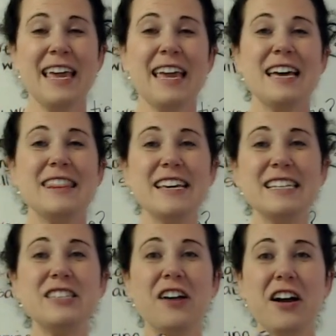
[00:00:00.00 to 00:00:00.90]
This
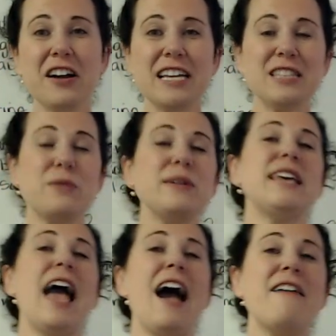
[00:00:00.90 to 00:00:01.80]
song is going to
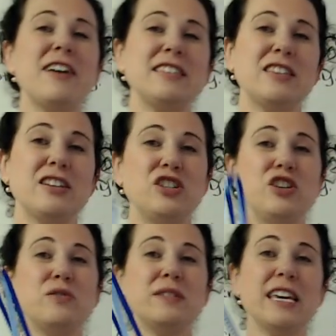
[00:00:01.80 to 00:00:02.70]
have us
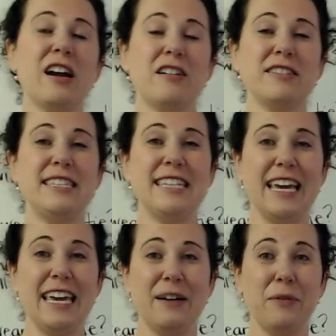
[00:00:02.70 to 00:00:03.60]
using our stick
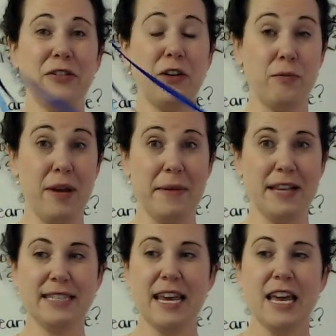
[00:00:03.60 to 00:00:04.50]
with our ribbons
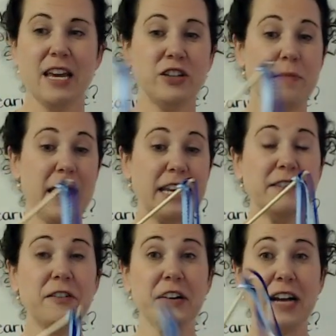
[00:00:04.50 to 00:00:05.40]
to make different
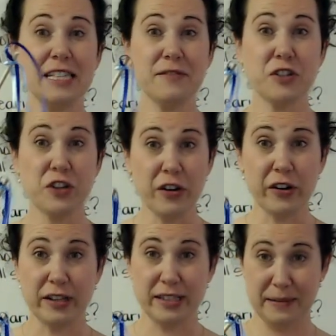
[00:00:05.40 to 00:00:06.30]
kinds of
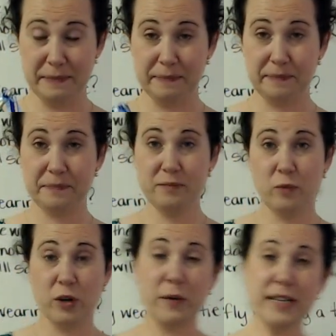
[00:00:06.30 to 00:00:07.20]
circles. We're
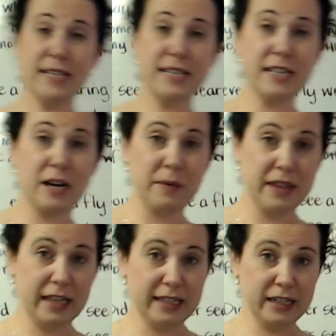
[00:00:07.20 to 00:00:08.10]
going to start with a
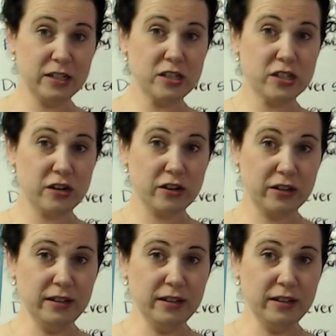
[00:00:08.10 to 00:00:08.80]
little circle